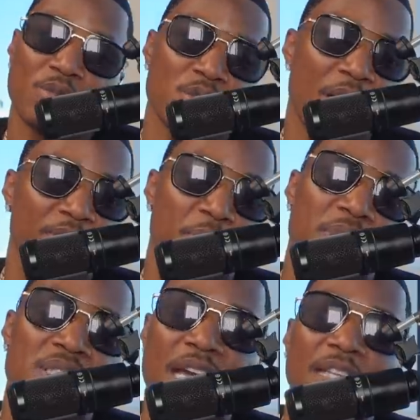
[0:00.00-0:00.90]
You have to
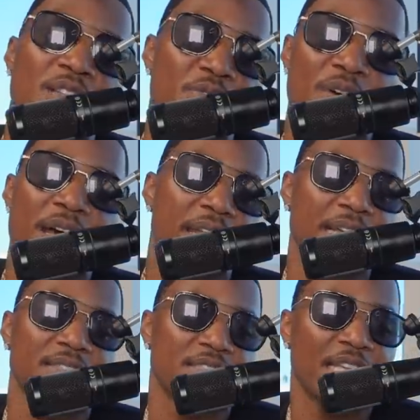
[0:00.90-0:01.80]
protect the
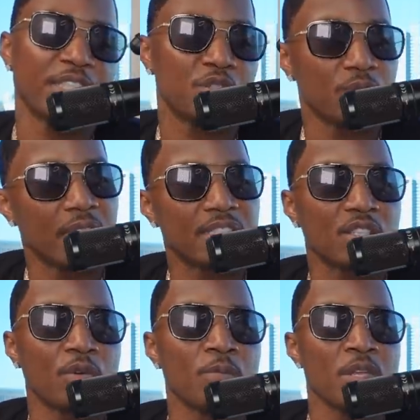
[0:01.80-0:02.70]
finances that you get.
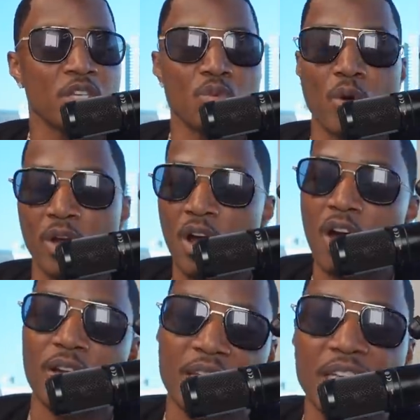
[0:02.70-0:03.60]
So you work
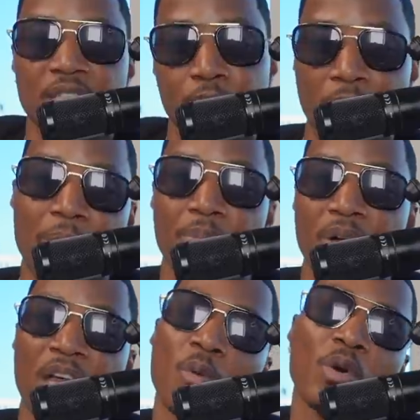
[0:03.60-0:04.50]
hard to get the
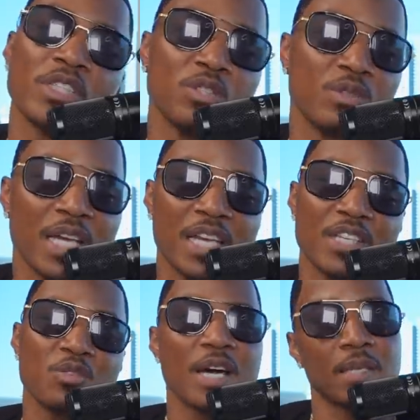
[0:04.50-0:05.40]
paper, and once you get
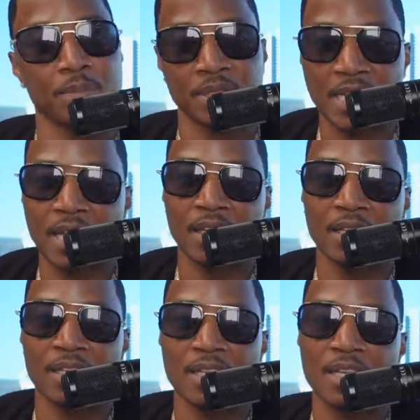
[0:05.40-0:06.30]
it, you got to protect
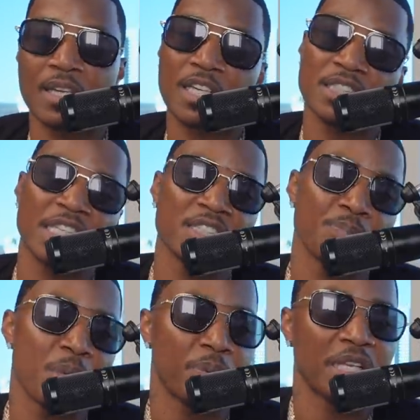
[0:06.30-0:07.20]
it because there's
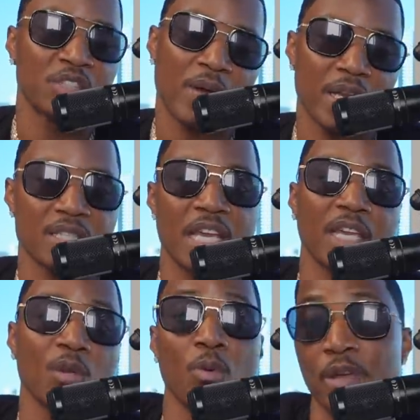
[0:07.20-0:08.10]
people that are trying to
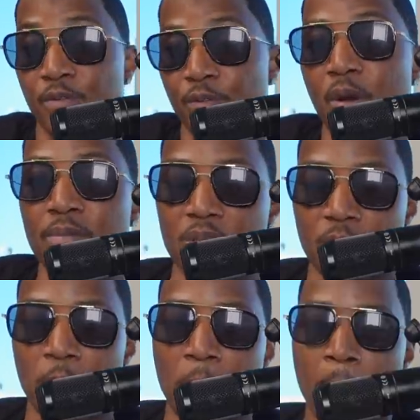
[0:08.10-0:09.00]
take it away from
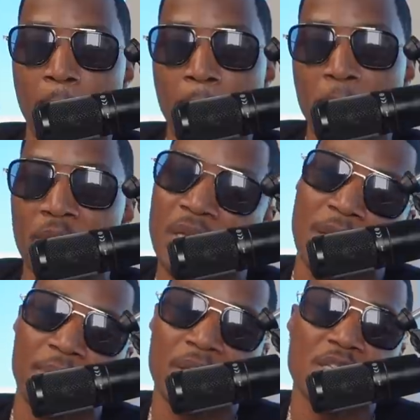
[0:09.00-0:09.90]
you. You know
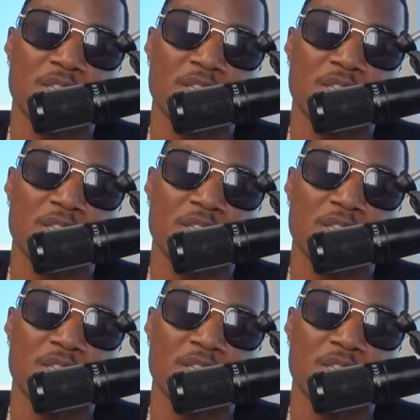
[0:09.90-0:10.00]
what I mean?